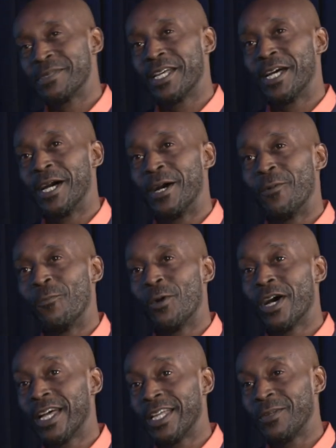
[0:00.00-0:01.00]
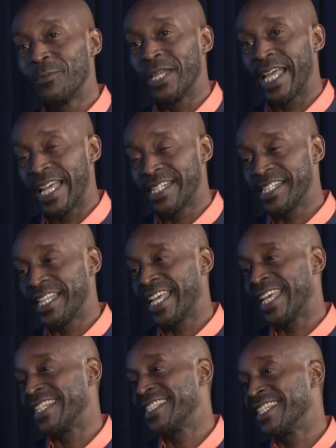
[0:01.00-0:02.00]
One, we actually
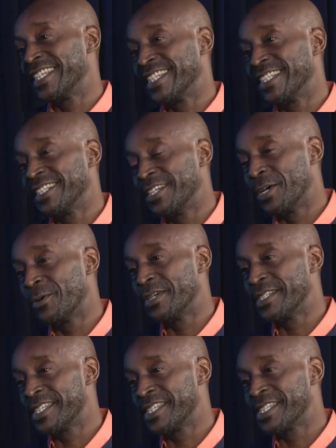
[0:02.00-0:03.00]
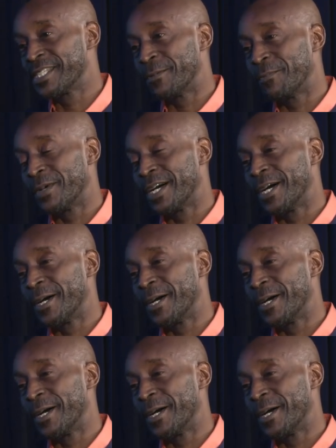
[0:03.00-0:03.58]
had to go into some